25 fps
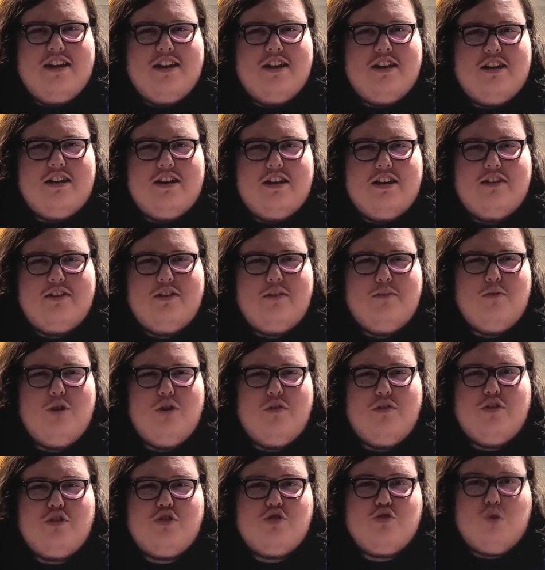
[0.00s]
and it's
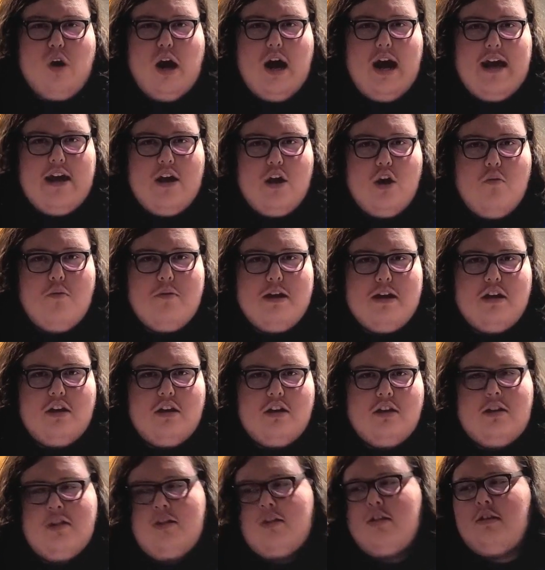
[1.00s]
more of a dry
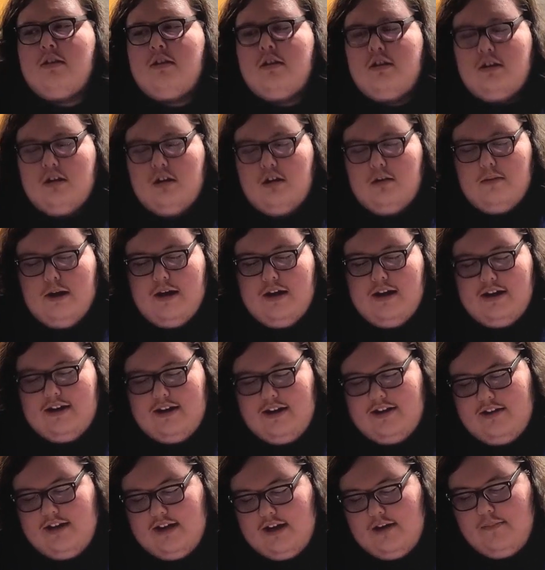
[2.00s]
oatmeal.
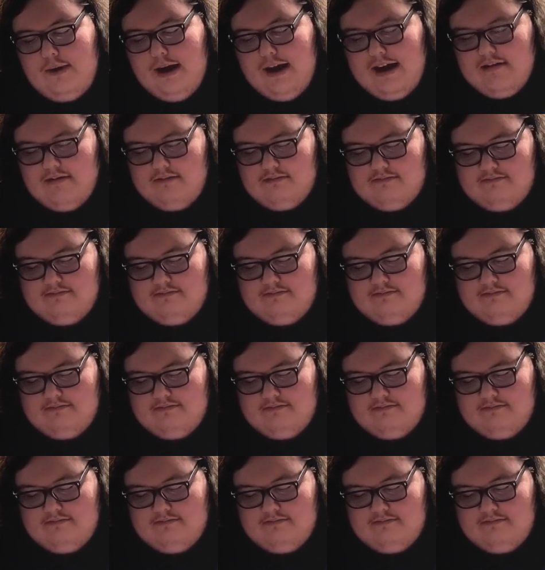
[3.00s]
Let's take a bite.